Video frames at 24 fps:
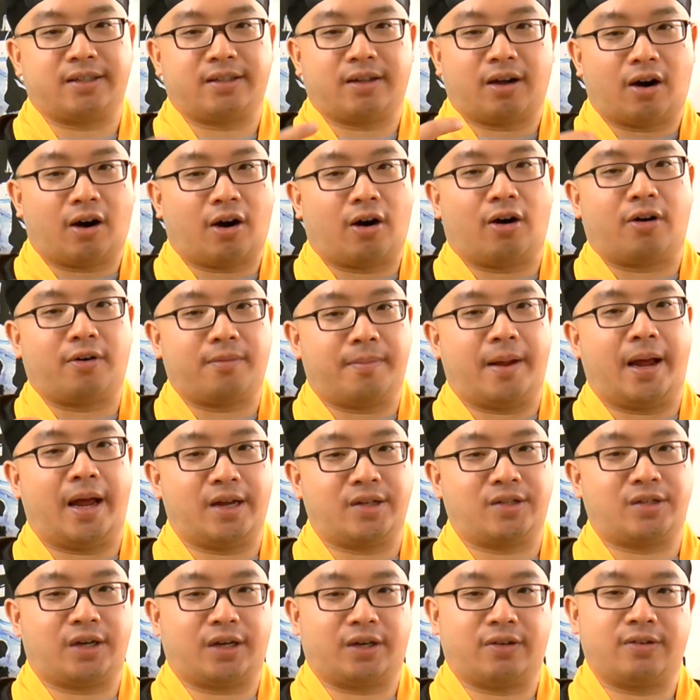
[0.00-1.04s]
in our
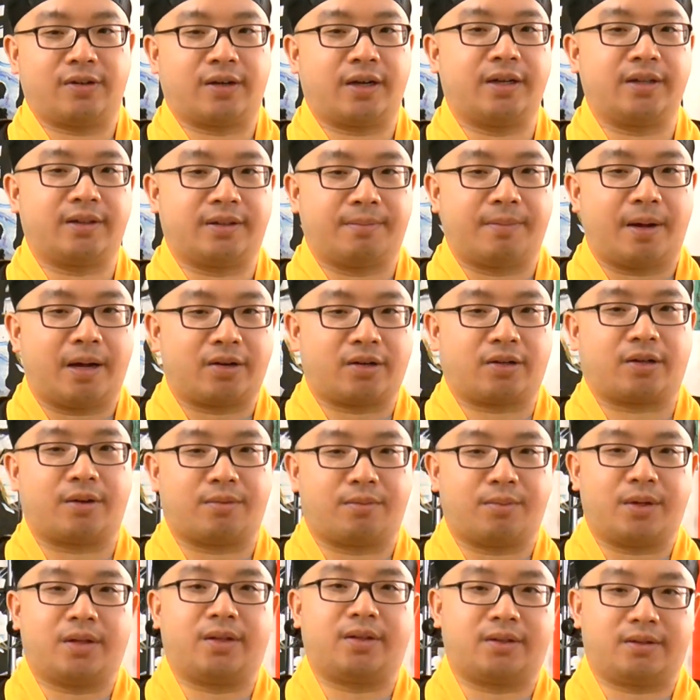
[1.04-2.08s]
magic, okay? The magic
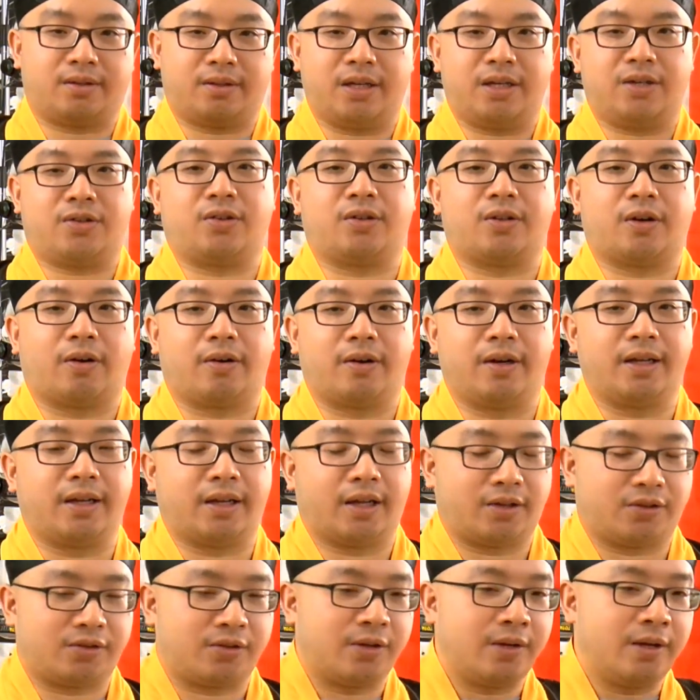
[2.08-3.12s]
that we teach in our
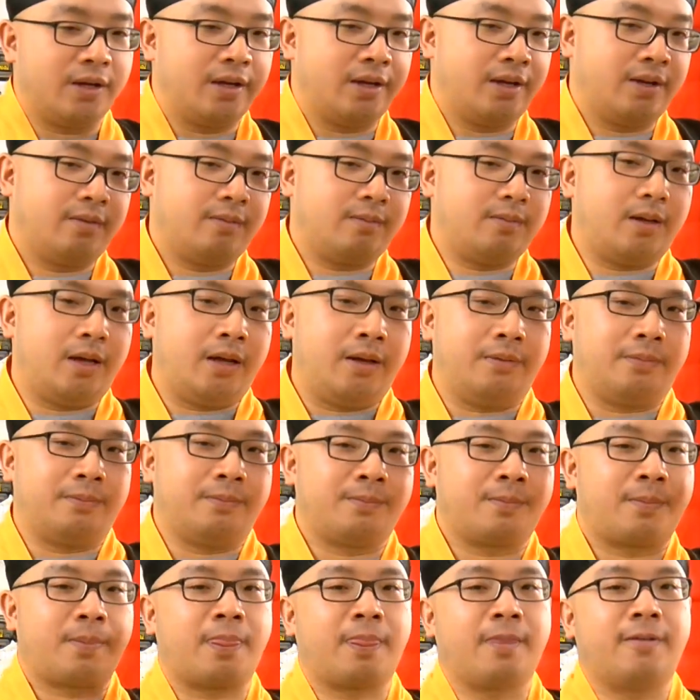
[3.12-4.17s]
lineage.
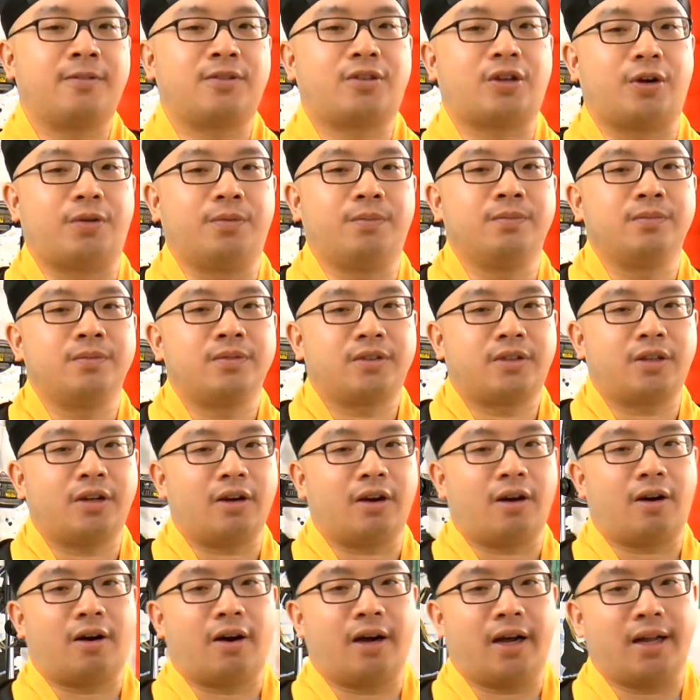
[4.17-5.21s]
So
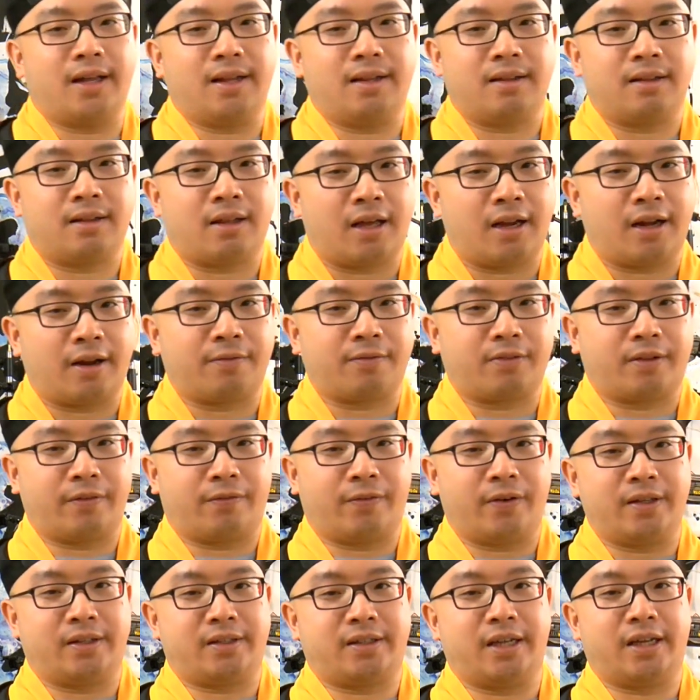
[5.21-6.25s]
there are a lot of
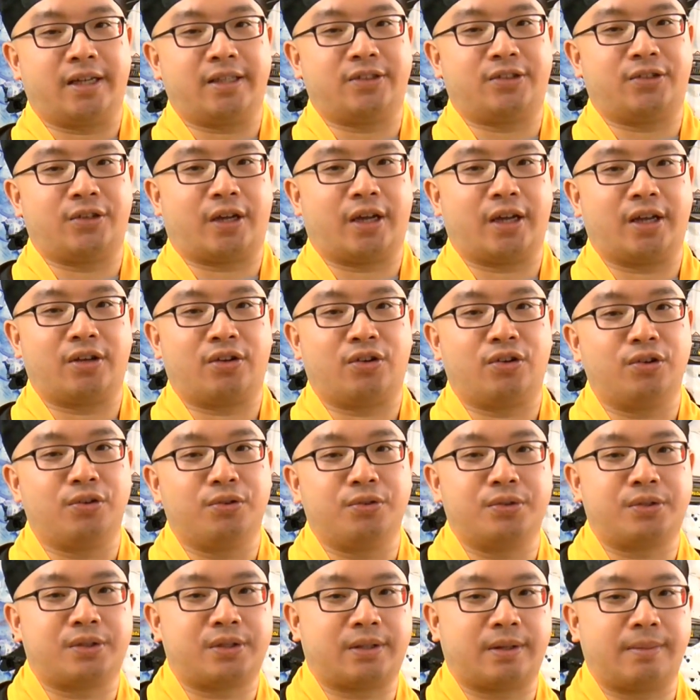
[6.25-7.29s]
different things you can
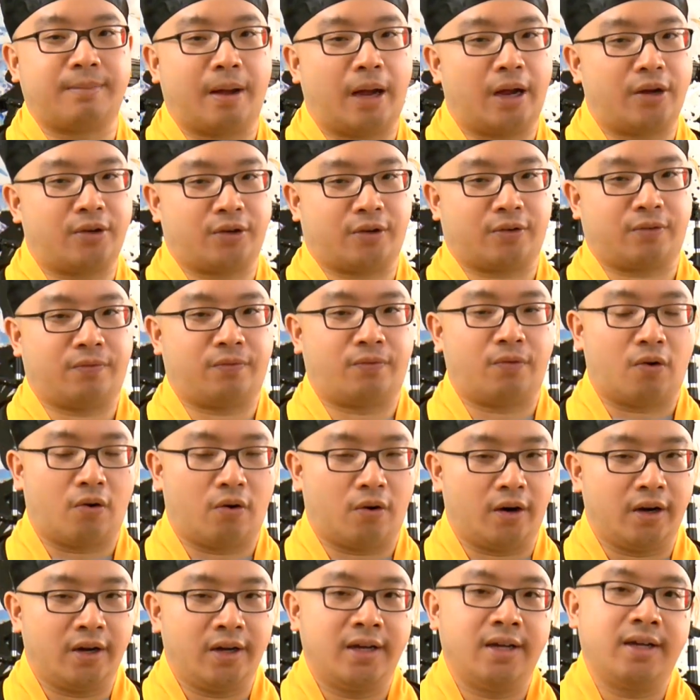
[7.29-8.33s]
use the magic
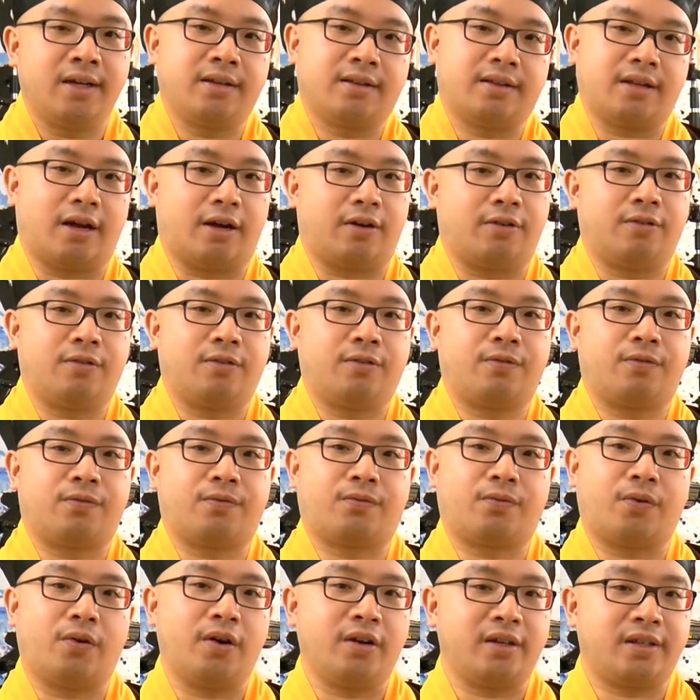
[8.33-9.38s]
for. Now,
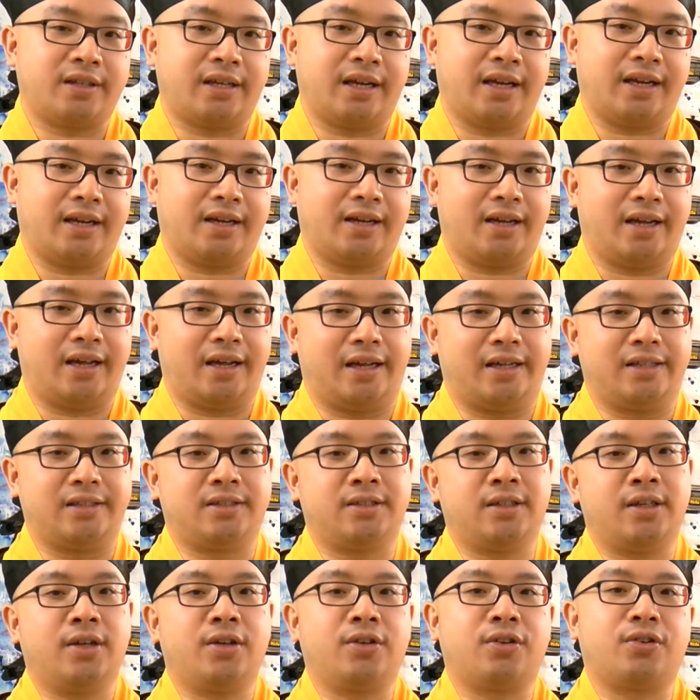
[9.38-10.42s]
first thing
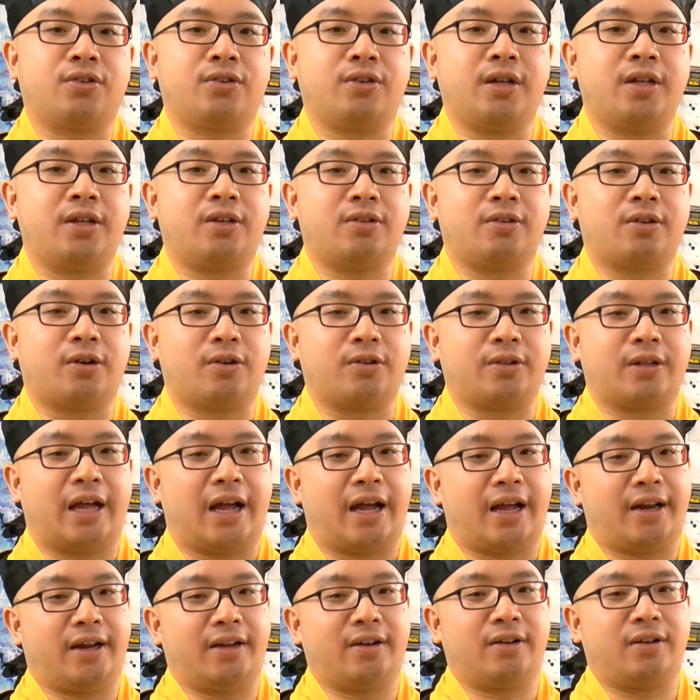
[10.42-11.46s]
is you need to know
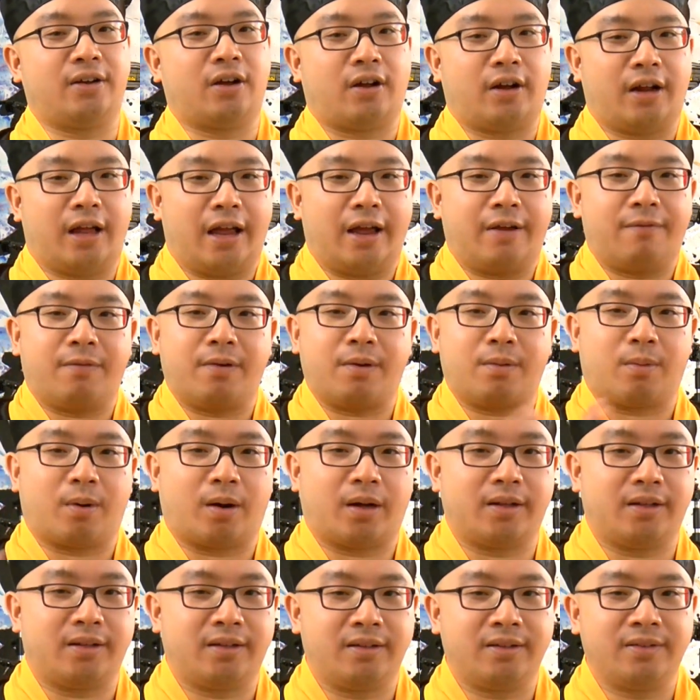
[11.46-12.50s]
that not
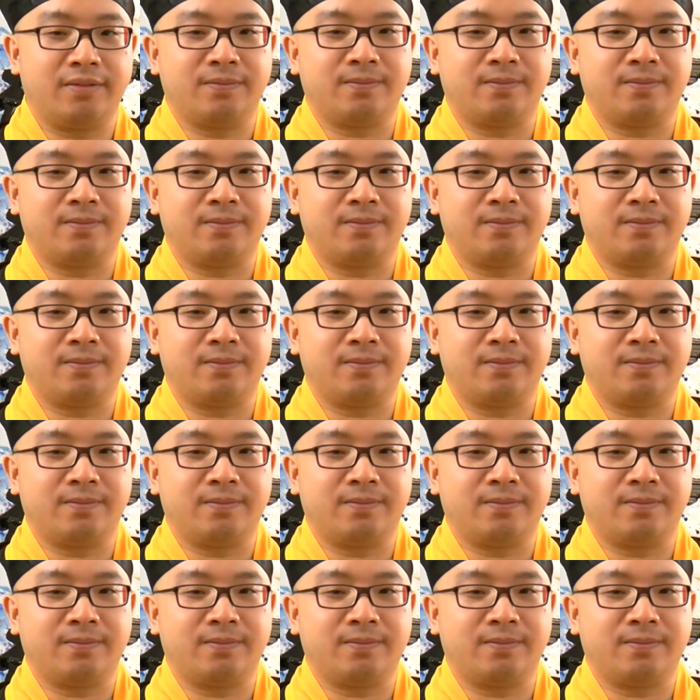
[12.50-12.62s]
everyone,